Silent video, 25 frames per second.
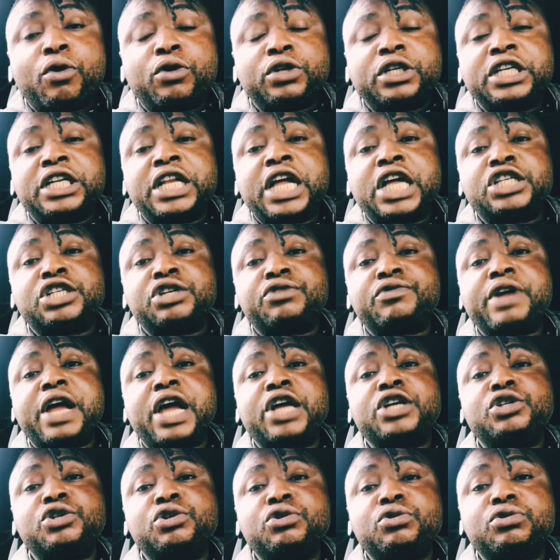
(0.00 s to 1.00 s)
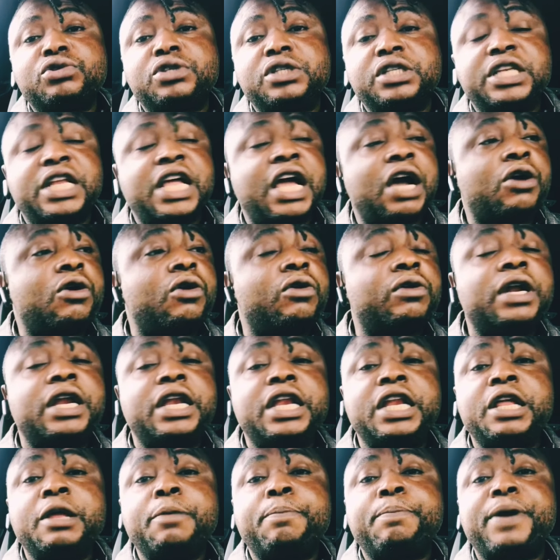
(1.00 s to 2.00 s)
the Nigeria youth, they are
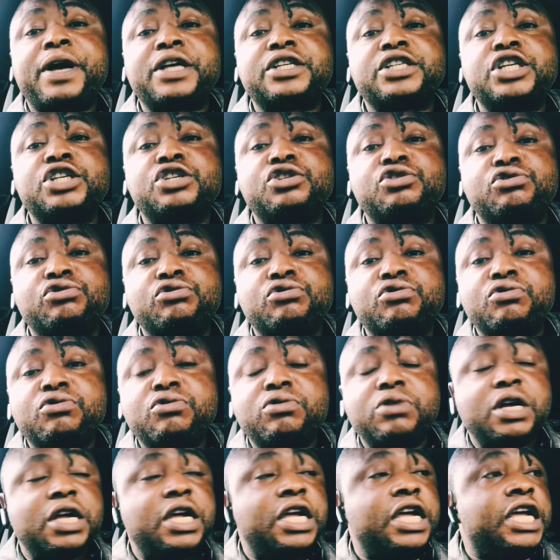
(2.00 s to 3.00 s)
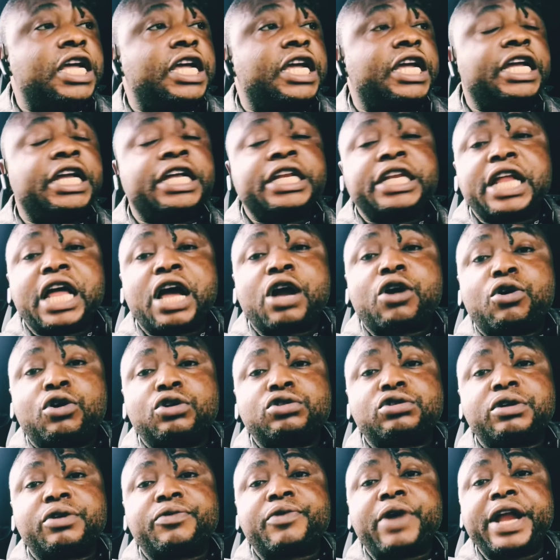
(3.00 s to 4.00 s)
currently passing through in their
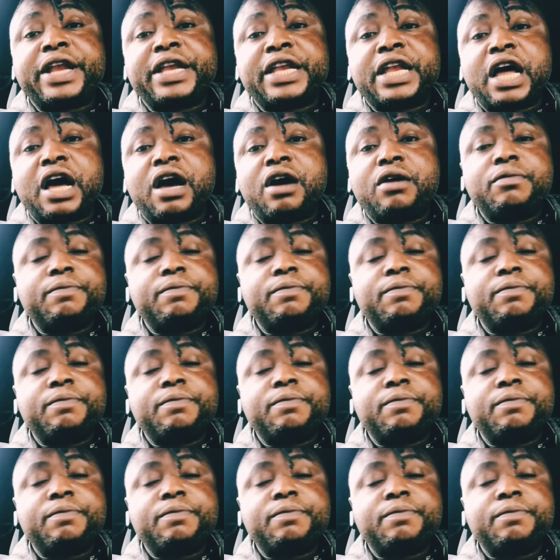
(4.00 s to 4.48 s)
country right now.